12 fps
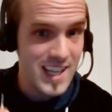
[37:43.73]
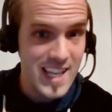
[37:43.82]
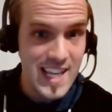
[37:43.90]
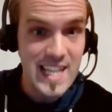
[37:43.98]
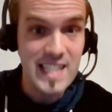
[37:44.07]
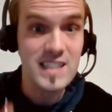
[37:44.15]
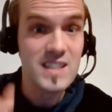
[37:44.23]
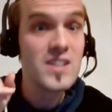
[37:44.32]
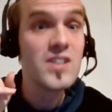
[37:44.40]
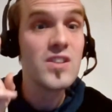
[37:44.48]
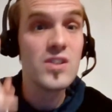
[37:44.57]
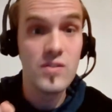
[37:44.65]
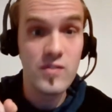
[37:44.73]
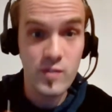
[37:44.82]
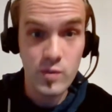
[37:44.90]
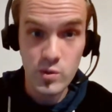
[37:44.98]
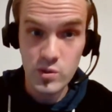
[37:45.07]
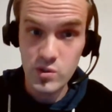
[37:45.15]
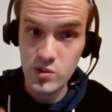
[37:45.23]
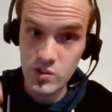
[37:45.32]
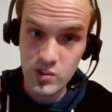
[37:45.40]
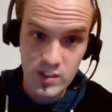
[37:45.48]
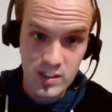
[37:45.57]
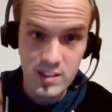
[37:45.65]
is the force
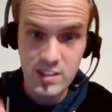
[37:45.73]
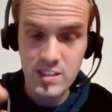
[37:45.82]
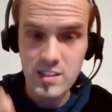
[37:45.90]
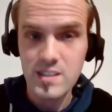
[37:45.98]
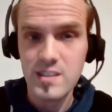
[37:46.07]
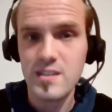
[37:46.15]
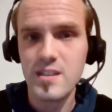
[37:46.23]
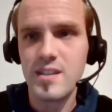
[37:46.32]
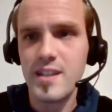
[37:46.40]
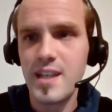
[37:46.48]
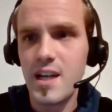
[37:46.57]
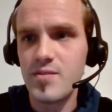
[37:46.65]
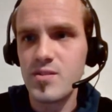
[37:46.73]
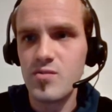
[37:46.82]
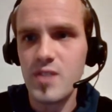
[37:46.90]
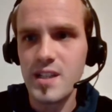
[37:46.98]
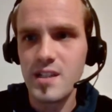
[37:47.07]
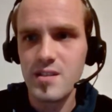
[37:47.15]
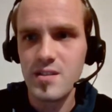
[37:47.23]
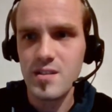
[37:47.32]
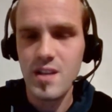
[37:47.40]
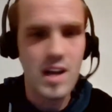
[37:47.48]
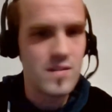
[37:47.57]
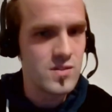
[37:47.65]
that they have to
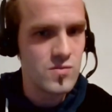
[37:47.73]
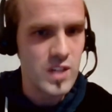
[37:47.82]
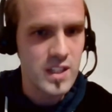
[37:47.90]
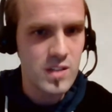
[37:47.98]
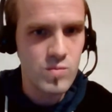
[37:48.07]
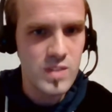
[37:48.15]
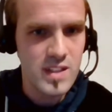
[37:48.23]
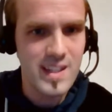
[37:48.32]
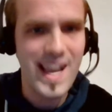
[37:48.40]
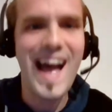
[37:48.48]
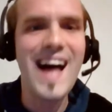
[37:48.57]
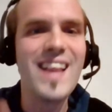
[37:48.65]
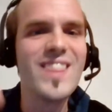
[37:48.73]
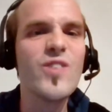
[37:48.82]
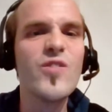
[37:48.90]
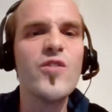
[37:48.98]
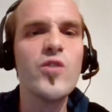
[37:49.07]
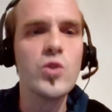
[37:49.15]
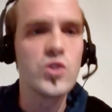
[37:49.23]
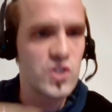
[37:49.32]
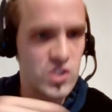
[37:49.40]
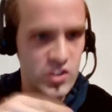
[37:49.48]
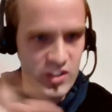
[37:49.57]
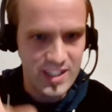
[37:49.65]
reckon with, and the
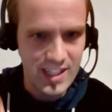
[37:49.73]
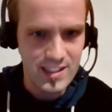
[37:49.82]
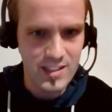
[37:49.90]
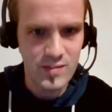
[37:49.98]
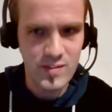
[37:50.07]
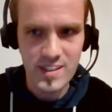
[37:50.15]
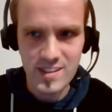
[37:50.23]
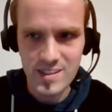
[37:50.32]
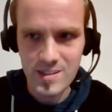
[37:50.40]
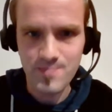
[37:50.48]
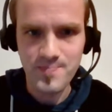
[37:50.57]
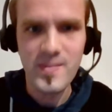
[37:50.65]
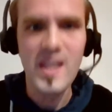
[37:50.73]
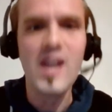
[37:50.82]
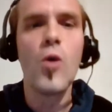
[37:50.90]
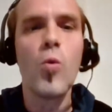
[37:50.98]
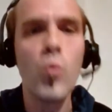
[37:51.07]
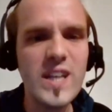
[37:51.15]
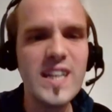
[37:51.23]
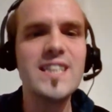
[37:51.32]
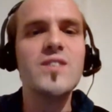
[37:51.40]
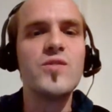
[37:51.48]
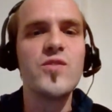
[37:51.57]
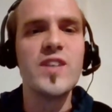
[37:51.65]
force that defeats them. We
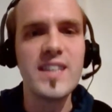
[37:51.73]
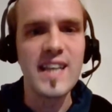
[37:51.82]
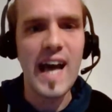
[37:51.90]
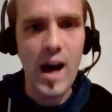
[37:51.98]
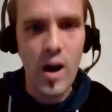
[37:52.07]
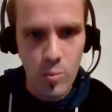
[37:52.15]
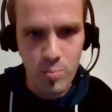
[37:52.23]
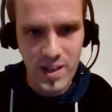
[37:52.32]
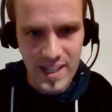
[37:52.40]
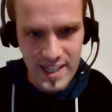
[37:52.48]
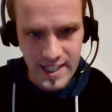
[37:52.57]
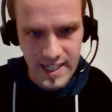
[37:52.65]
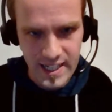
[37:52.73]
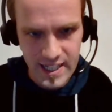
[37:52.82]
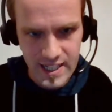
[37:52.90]
defend our plane,